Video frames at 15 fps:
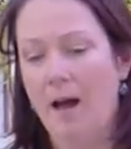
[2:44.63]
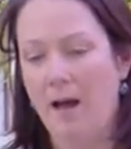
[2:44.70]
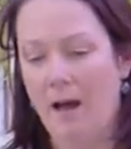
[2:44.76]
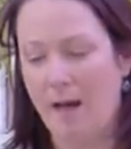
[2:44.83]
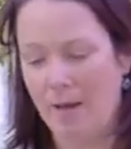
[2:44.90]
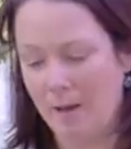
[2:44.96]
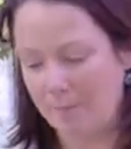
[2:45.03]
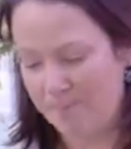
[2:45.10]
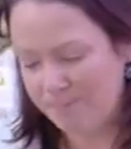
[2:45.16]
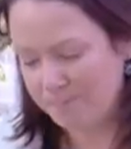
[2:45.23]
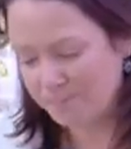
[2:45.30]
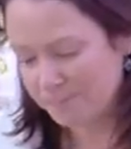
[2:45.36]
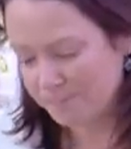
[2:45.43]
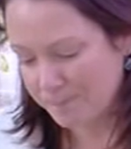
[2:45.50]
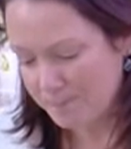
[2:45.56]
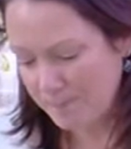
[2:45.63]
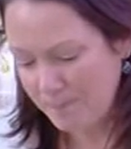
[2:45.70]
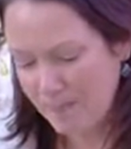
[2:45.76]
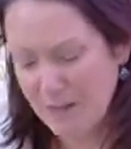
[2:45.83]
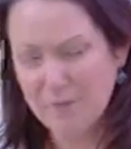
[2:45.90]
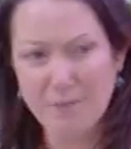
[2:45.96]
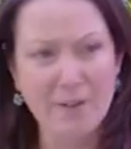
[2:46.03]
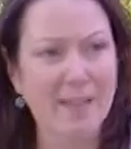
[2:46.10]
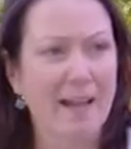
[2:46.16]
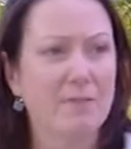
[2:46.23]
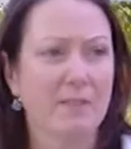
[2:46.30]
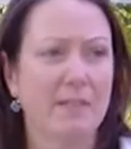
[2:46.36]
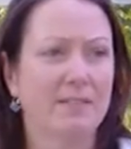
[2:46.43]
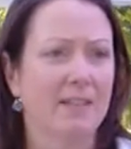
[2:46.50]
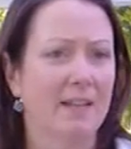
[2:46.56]
For that
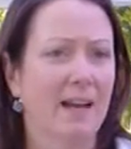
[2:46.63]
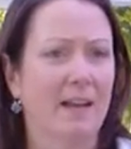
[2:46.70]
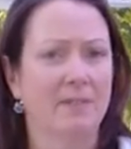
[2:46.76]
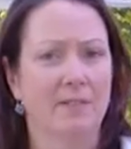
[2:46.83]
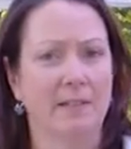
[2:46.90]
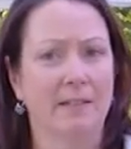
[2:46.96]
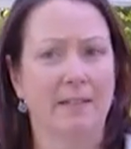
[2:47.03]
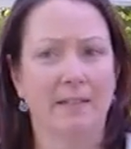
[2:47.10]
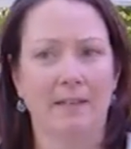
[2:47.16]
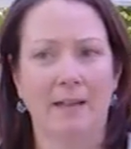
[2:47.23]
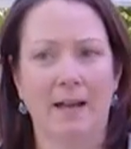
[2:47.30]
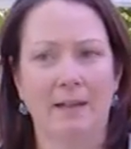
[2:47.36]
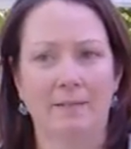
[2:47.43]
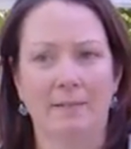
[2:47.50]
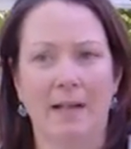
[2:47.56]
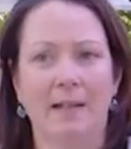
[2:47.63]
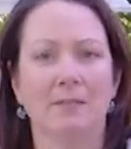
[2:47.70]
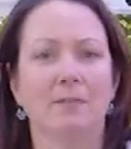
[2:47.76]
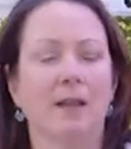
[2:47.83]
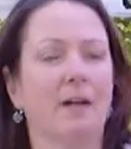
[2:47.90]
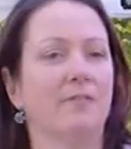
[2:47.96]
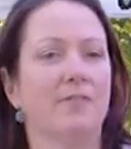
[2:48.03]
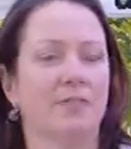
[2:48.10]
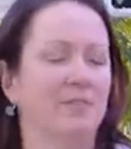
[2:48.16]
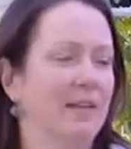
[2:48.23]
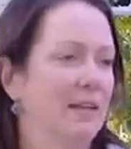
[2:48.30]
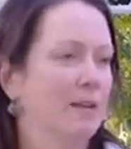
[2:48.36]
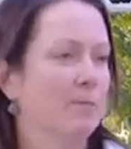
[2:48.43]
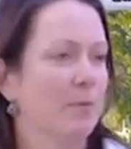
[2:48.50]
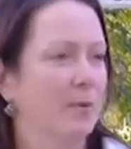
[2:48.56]
reason, I love the
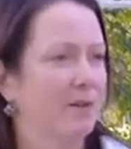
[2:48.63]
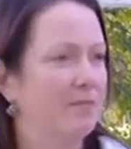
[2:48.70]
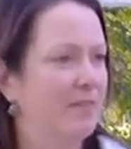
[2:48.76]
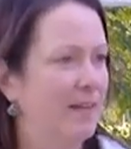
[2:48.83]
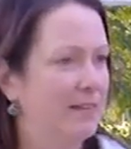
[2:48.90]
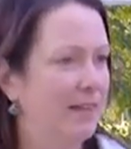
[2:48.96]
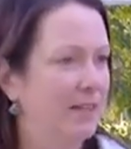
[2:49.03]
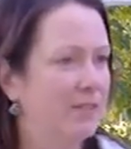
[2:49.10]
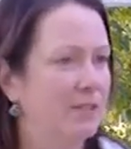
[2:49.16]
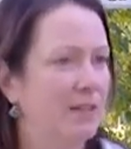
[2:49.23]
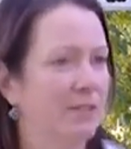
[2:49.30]
Salem Award Foundation,